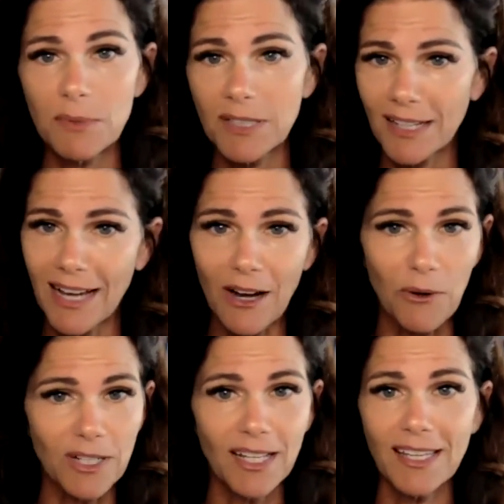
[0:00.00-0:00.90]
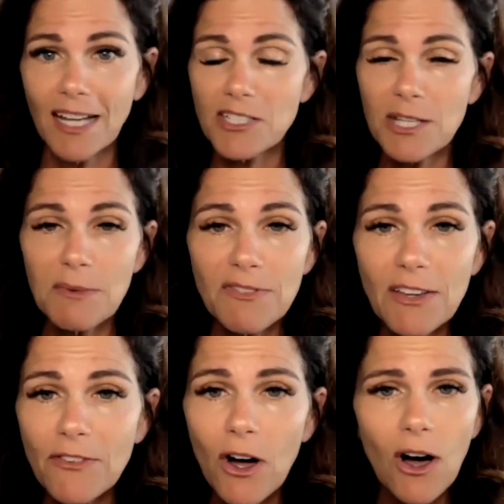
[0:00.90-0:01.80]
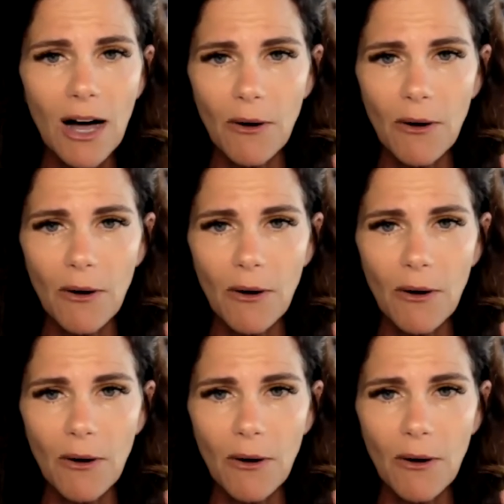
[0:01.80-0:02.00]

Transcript: and like, how can I catch them if they fall?